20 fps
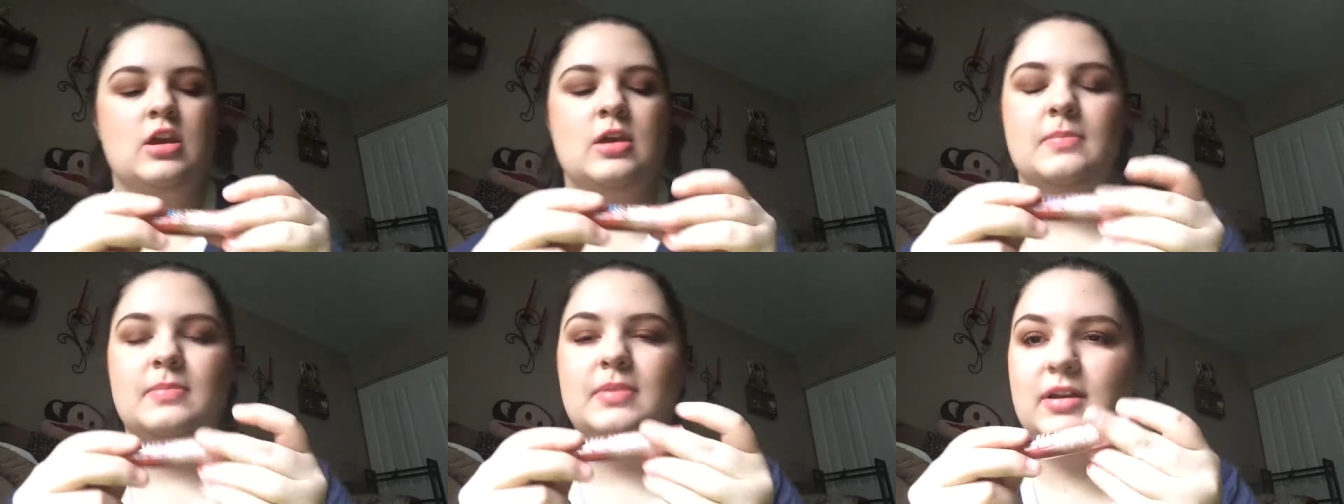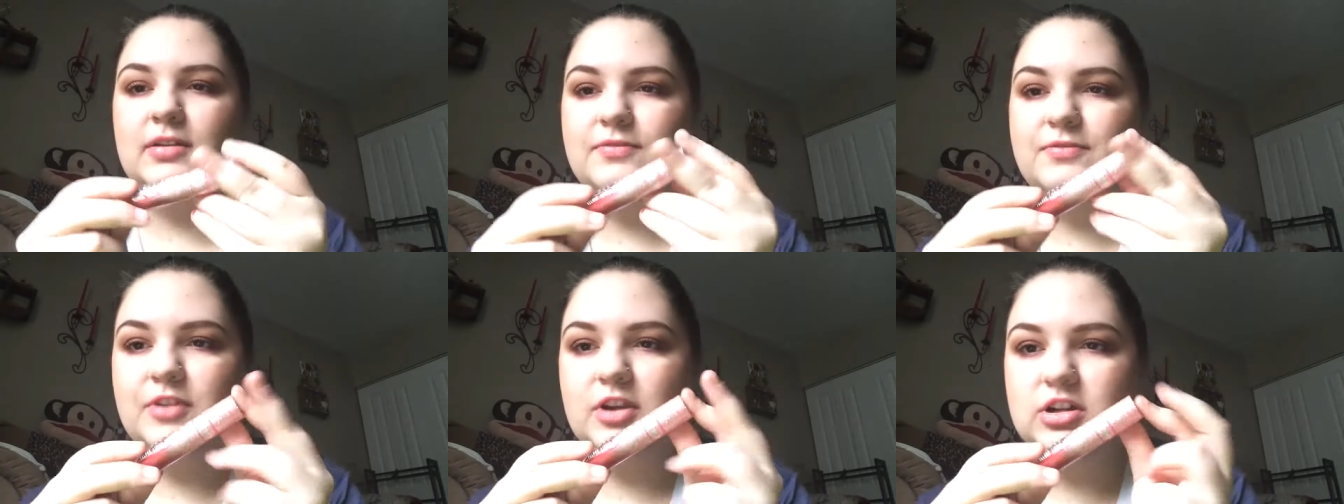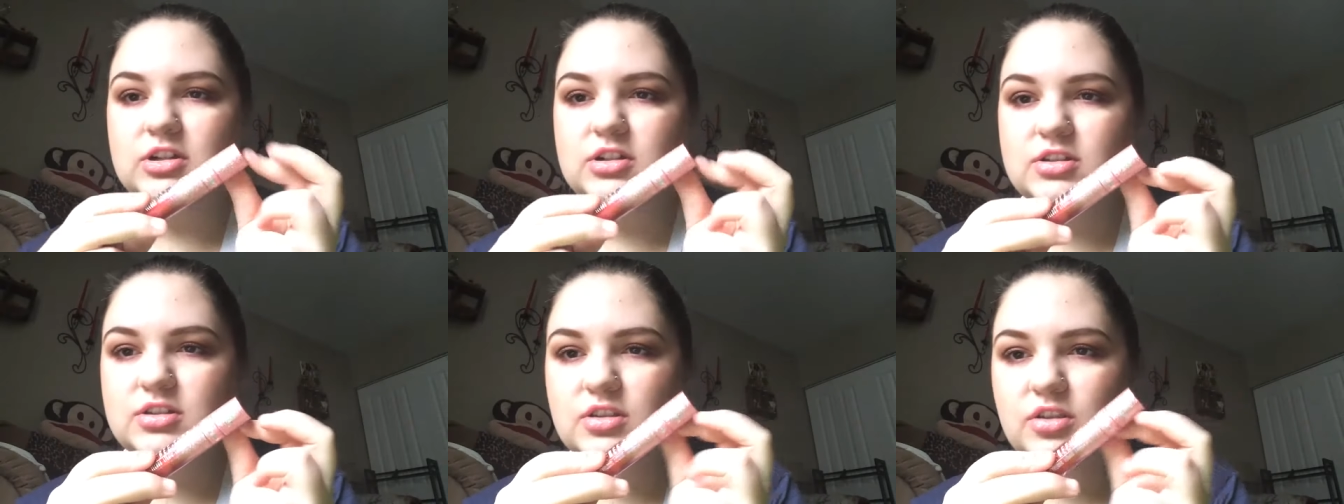But
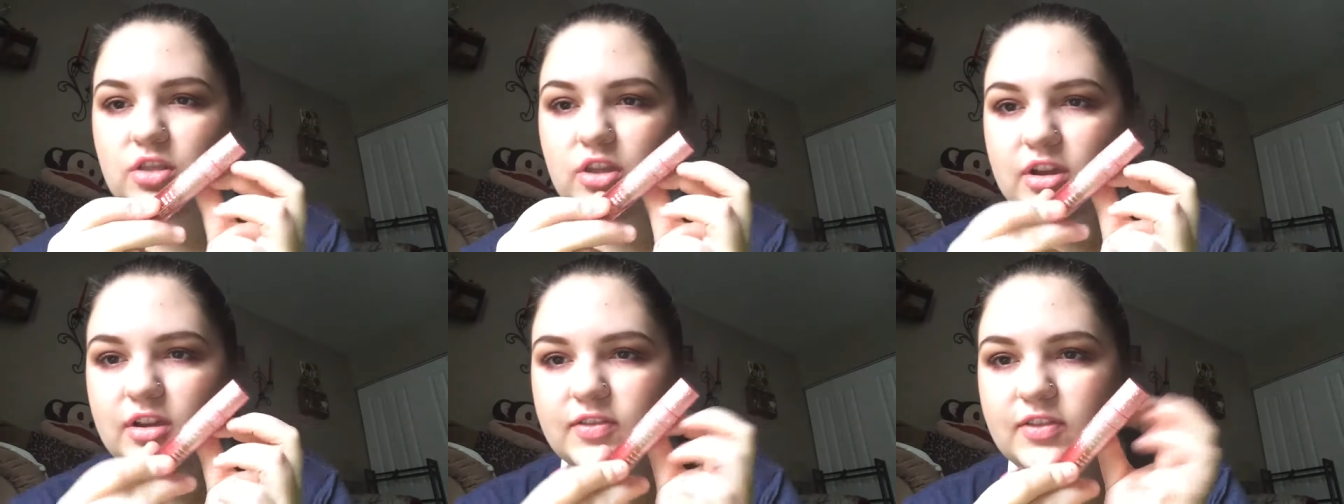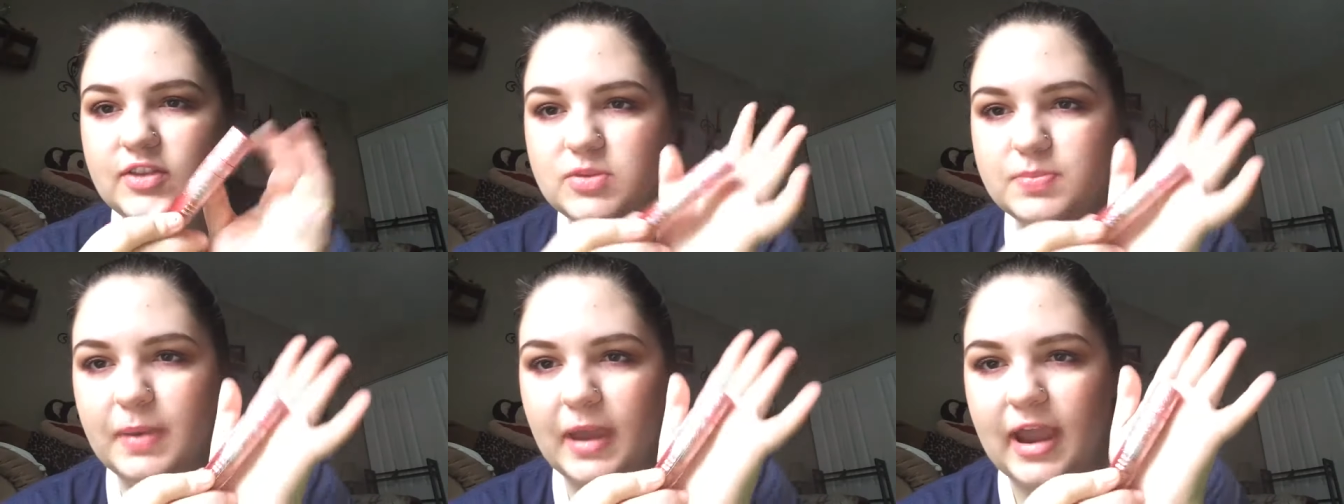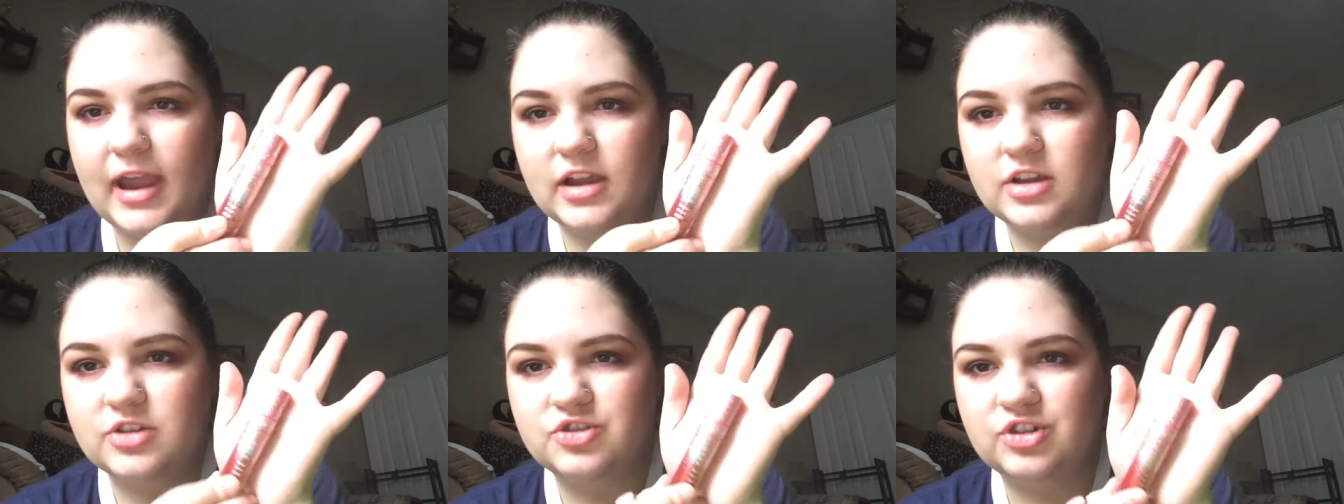first, look at this
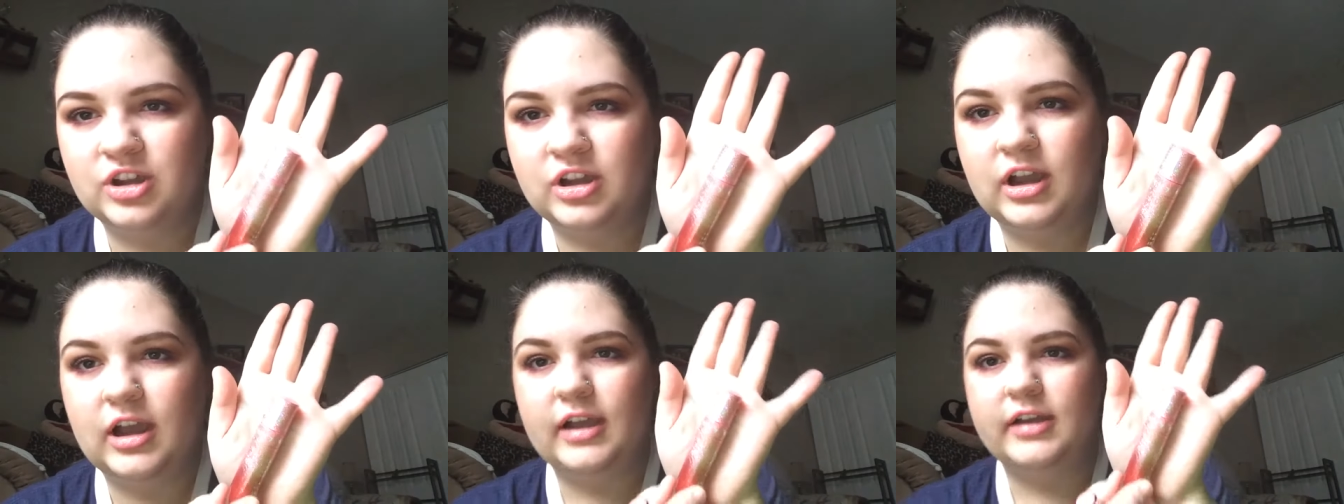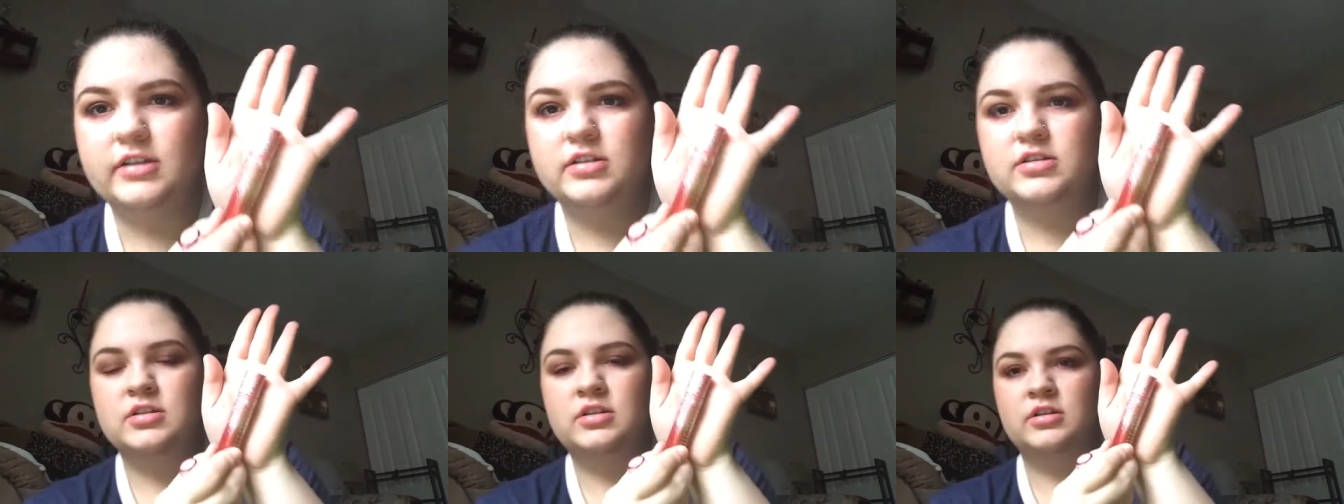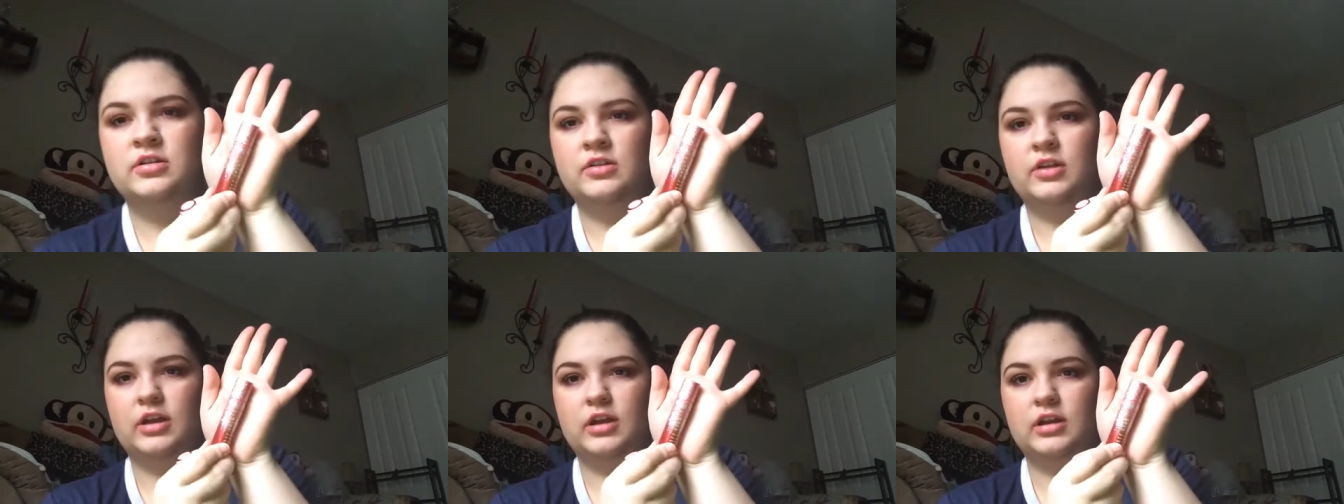packaging, guys.
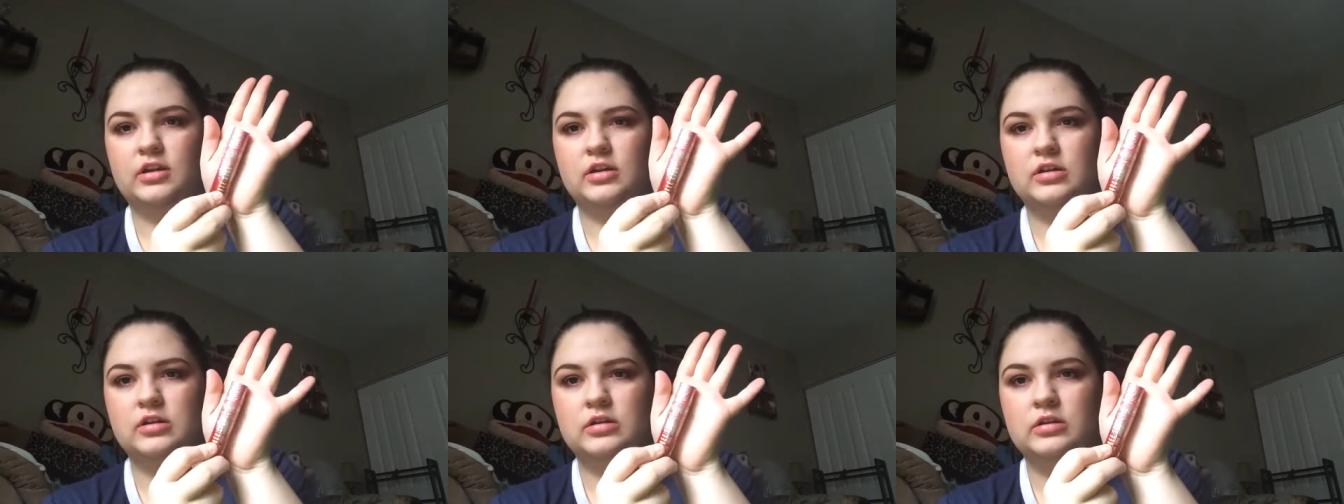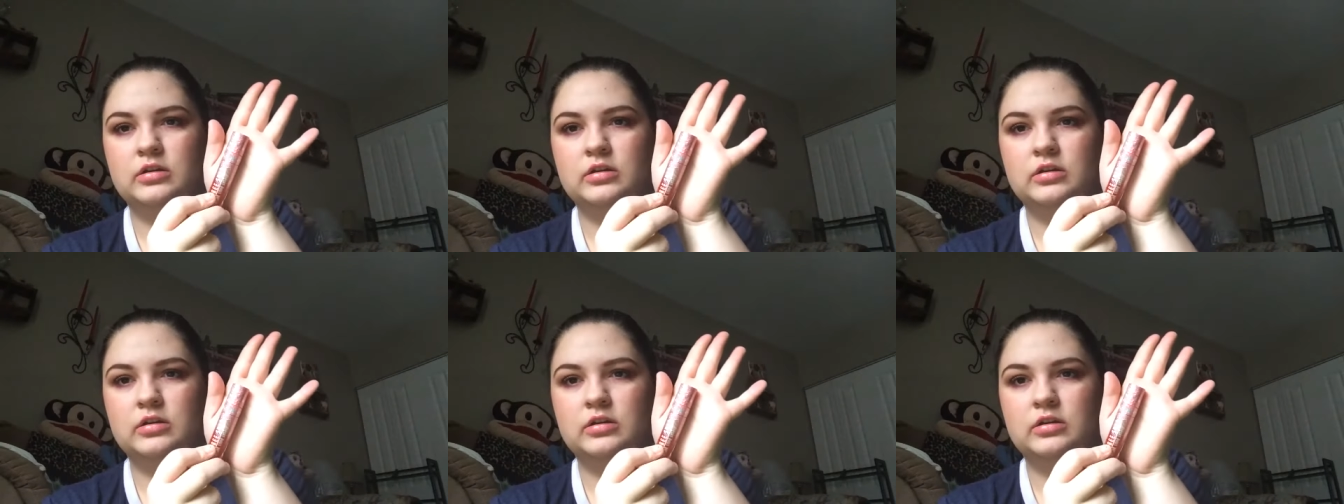Like,